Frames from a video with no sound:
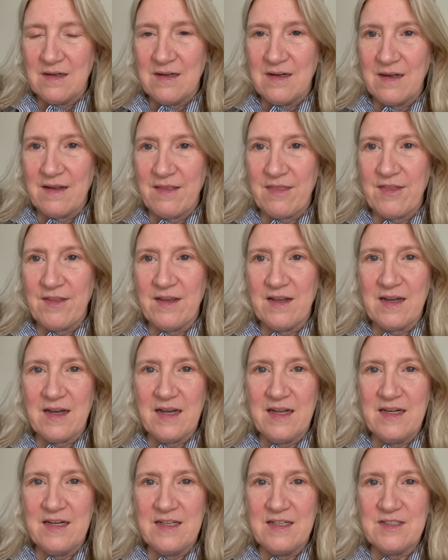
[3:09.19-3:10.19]
I think
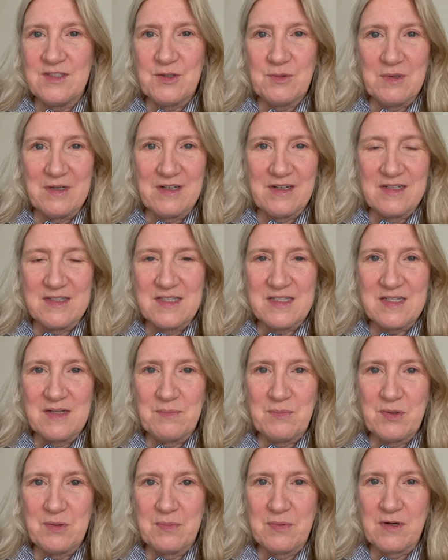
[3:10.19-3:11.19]
I need to work on
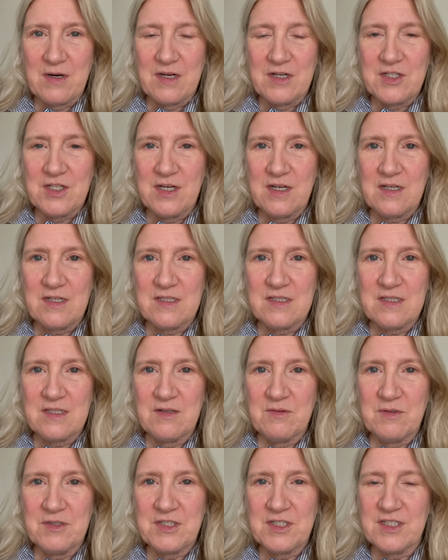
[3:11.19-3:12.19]
simple projects,
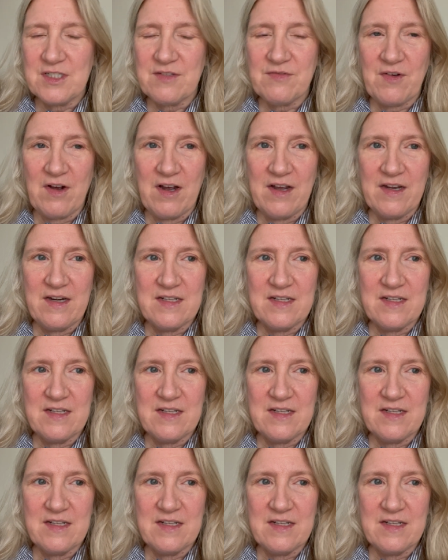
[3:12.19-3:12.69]
which is fine.